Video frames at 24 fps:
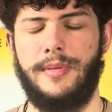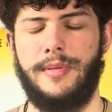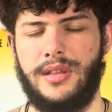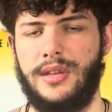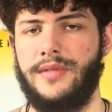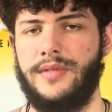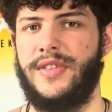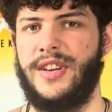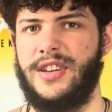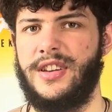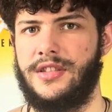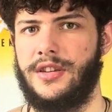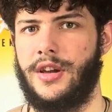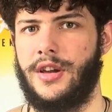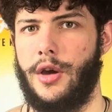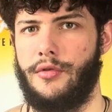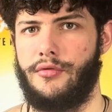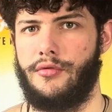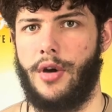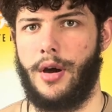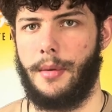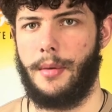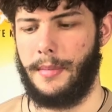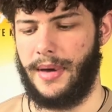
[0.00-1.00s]
things to go
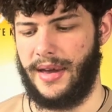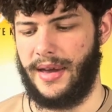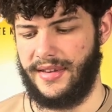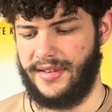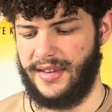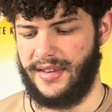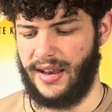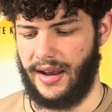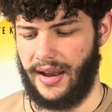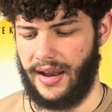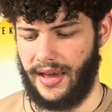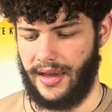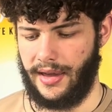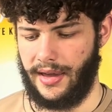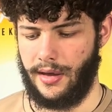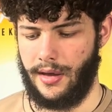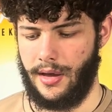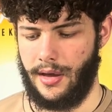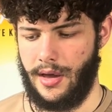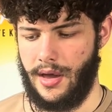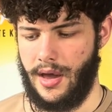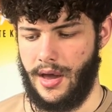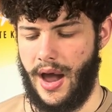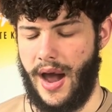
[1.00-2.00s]
wrong basically,
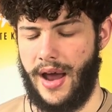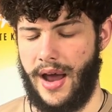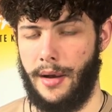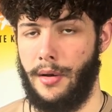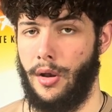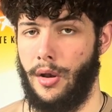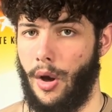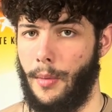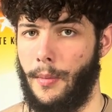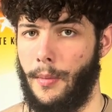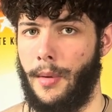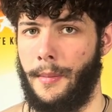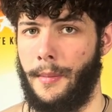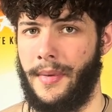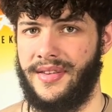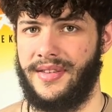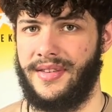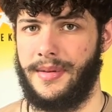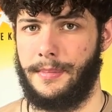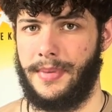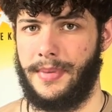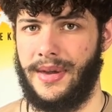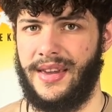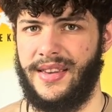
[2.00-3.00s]
and a lot more
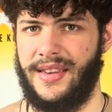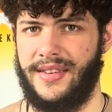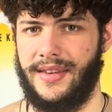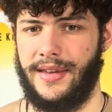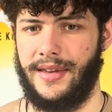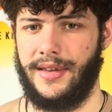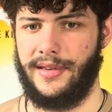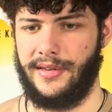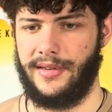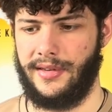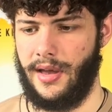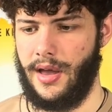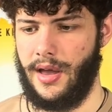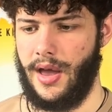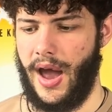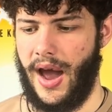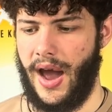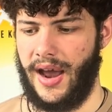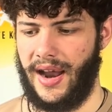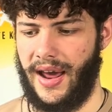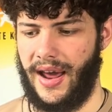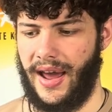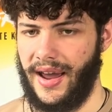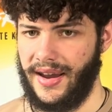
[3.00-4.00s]
missing pieces.
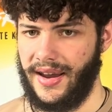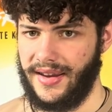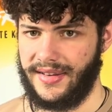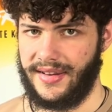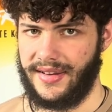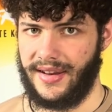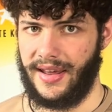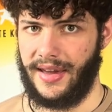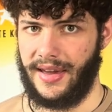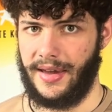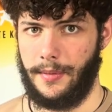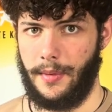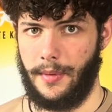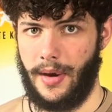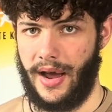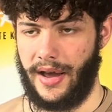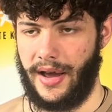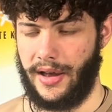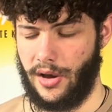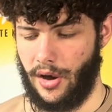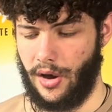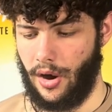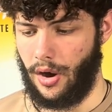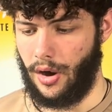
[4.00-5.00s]
And what I
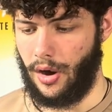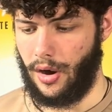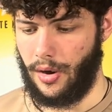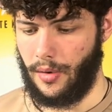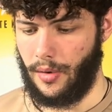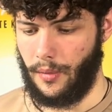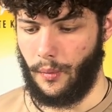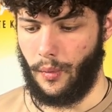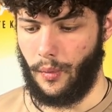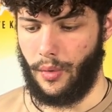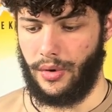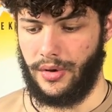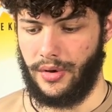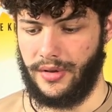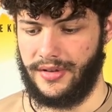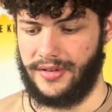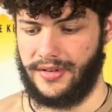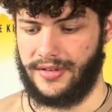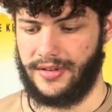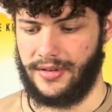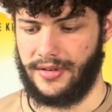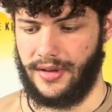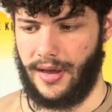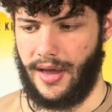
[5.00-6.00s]
got
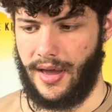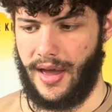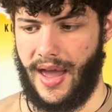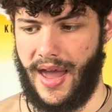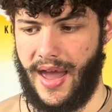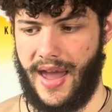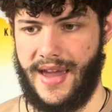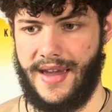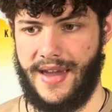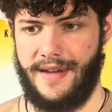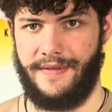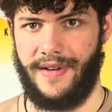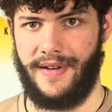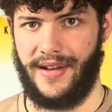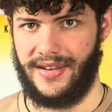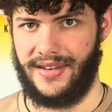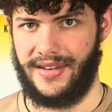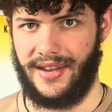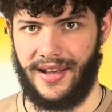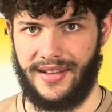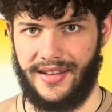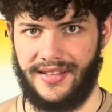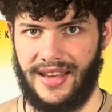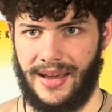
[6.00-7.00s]
was a
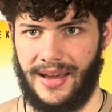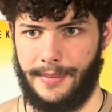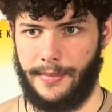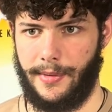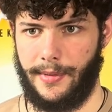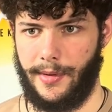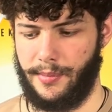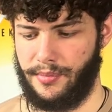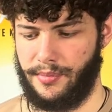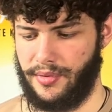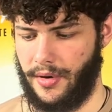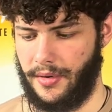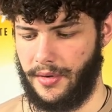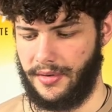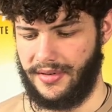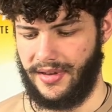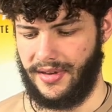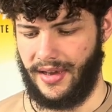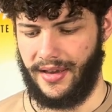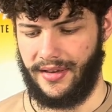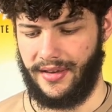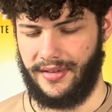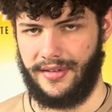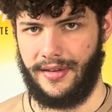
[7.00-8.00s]
fantastic build
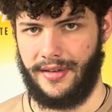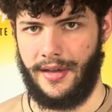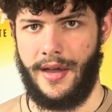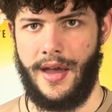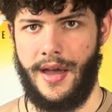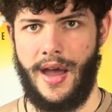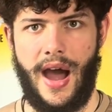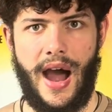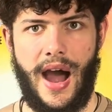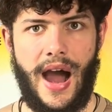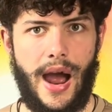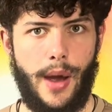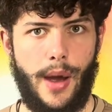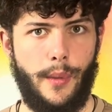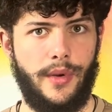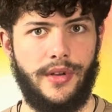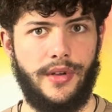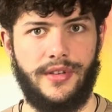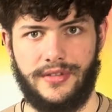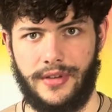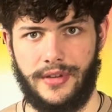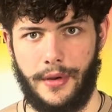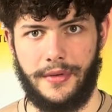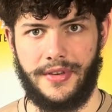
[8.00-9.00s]
process. I was
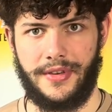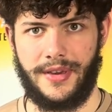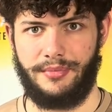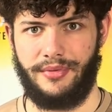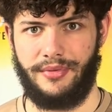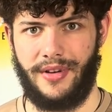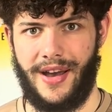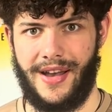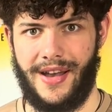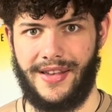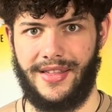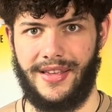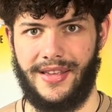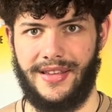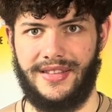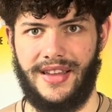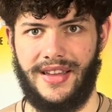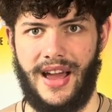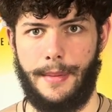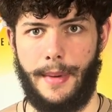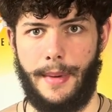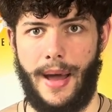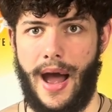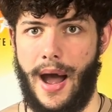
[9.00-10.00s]
so surprised at the
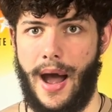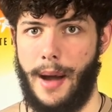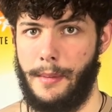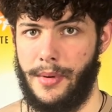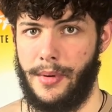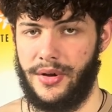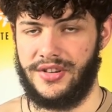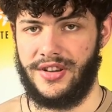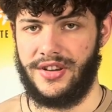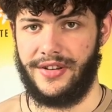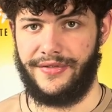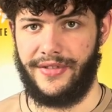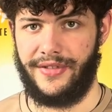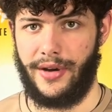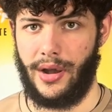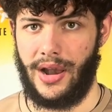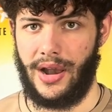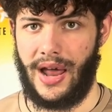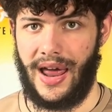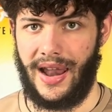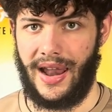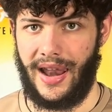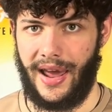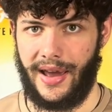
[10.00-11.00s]
time how much it felt
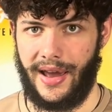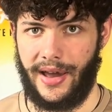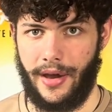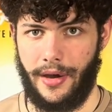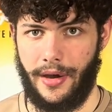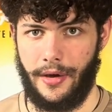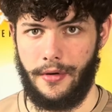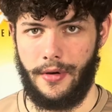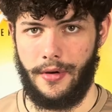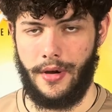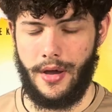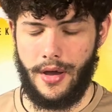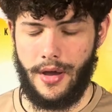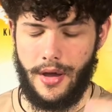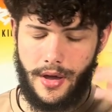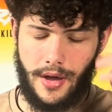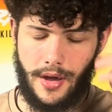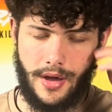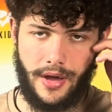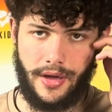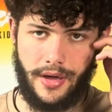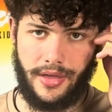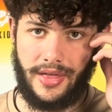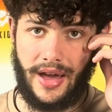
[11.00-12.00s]
like Lego.
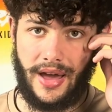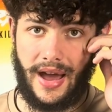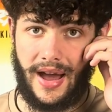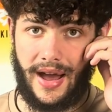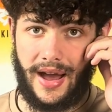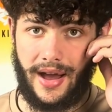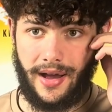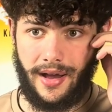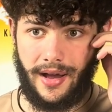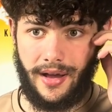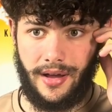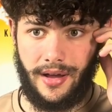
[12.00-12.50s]
That